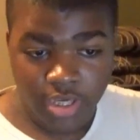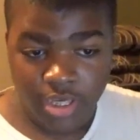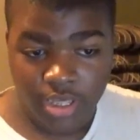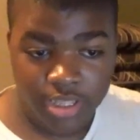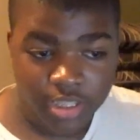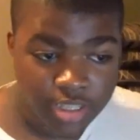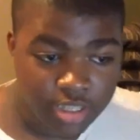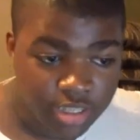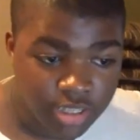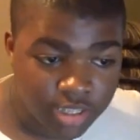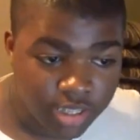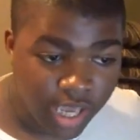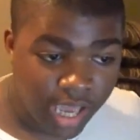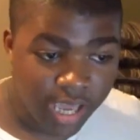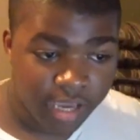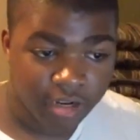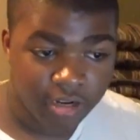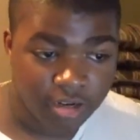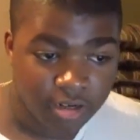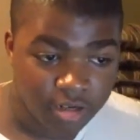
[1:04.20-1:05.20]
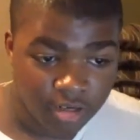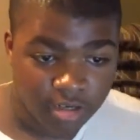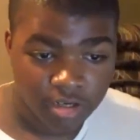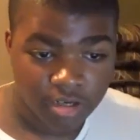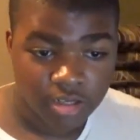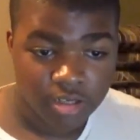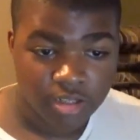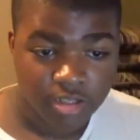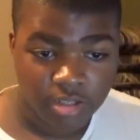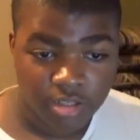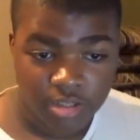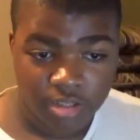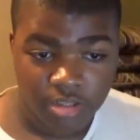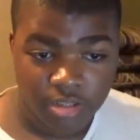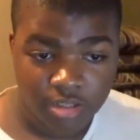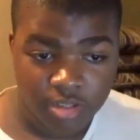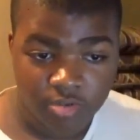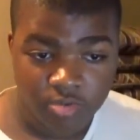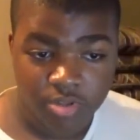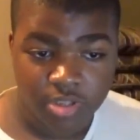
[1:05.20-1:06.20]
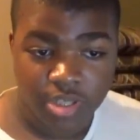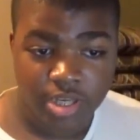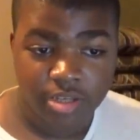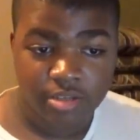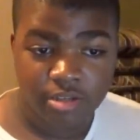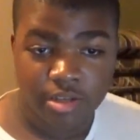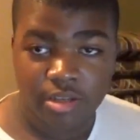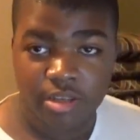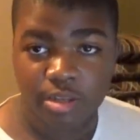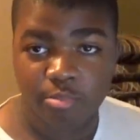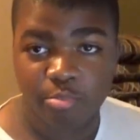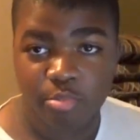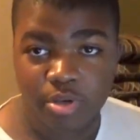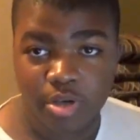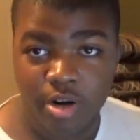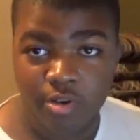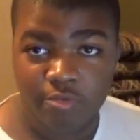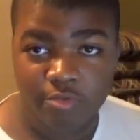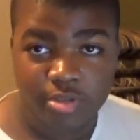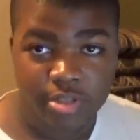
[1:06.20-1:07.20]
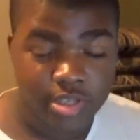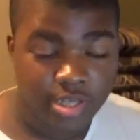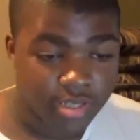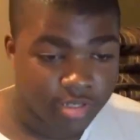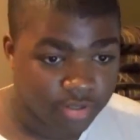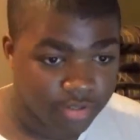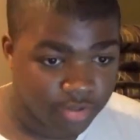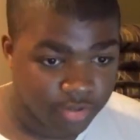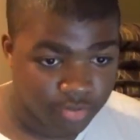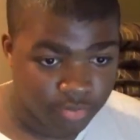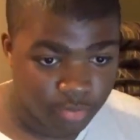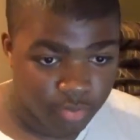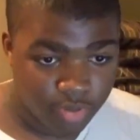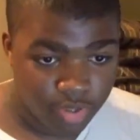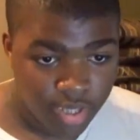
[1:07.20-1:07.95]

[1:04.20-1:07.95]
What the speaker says: and Dagger little teaser that they put out for season 2.